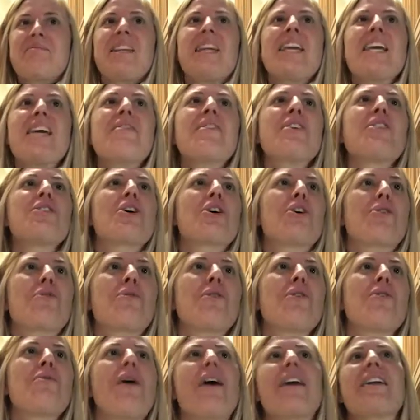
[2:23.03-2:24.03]
Even the
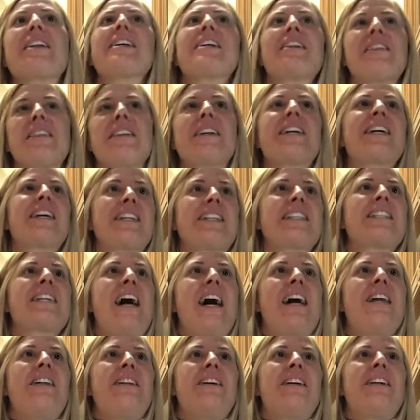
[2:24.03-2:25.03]
crew on Gilligan's
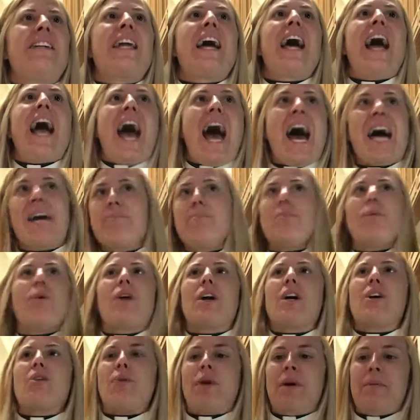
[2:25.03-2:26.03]
Island had
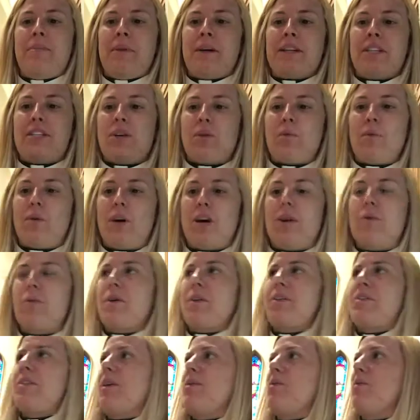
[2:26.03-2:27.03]
more equipment to work
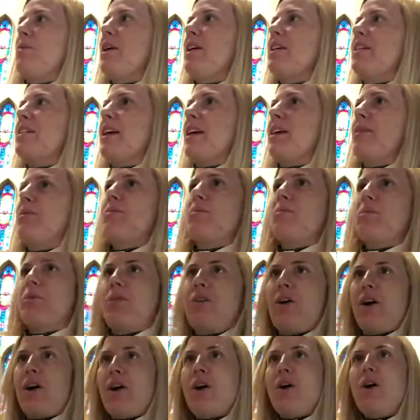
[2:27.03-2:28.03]
with than we did
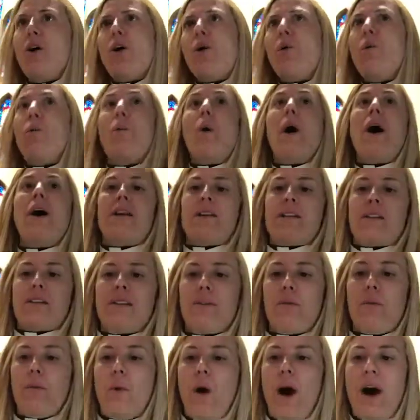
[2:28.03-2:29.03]
with our
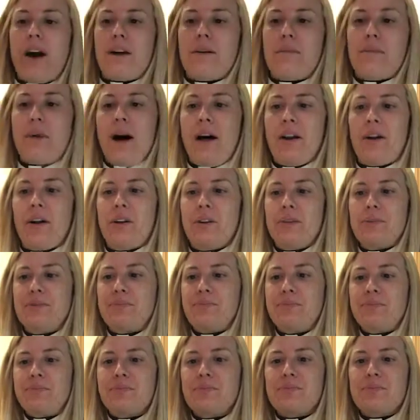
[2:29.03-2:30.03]
one water bottle.
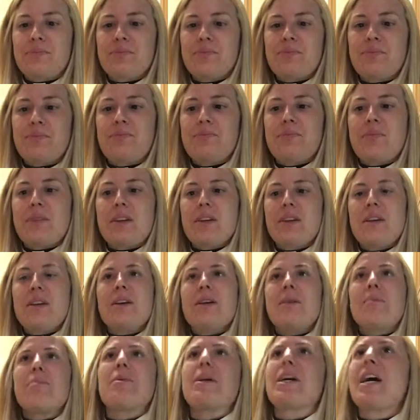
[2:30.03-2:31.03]

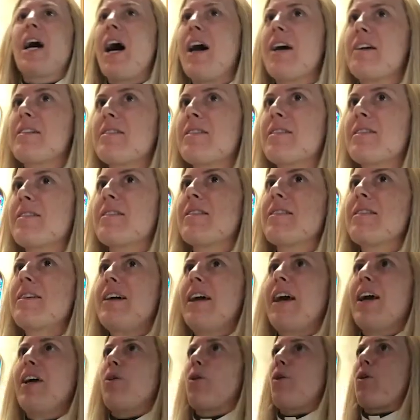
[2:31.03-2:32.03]
Because
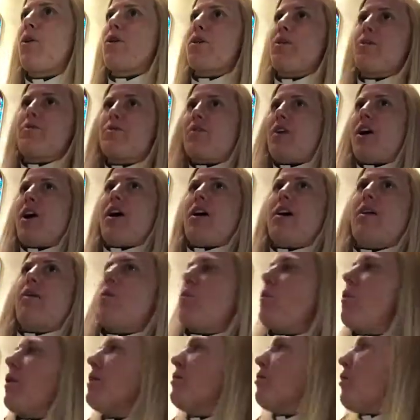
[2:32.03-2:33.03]
in order for
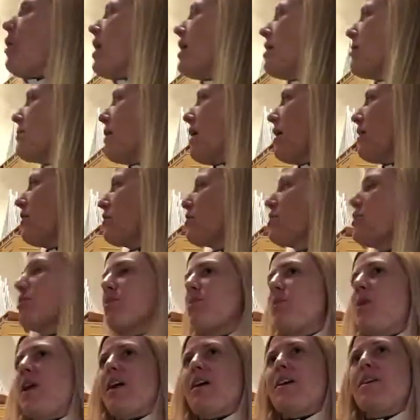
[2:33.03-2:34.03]
our one water bottle to
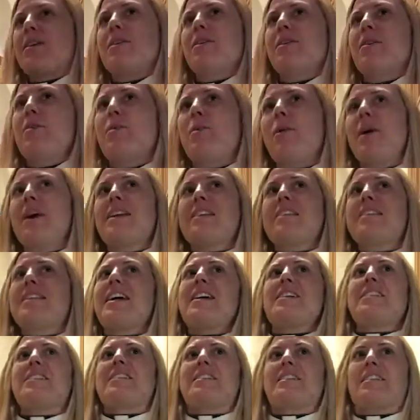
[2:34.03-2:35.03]
work, what is
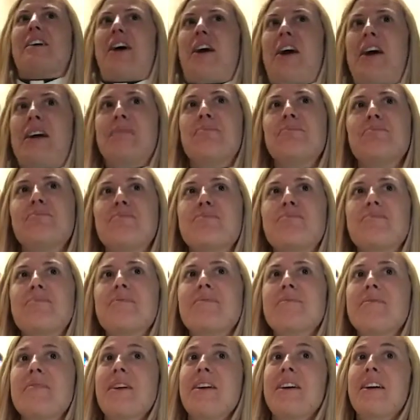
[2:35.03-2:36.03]
necessary?
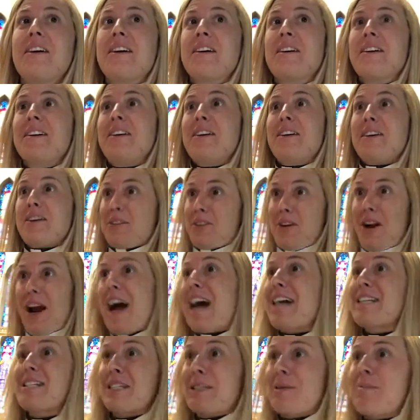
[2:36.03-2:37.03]
There
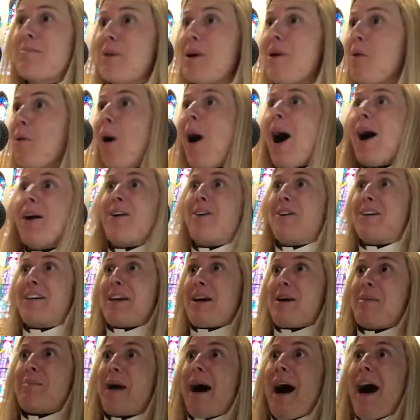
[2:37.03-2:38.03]
has to be water
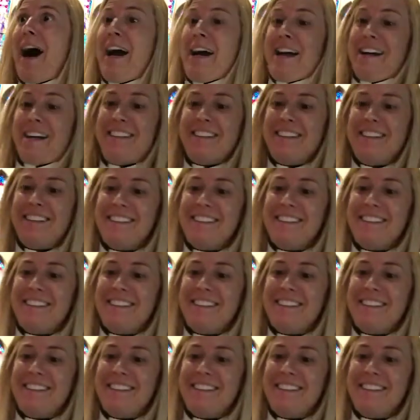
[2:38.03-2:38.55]
nearby.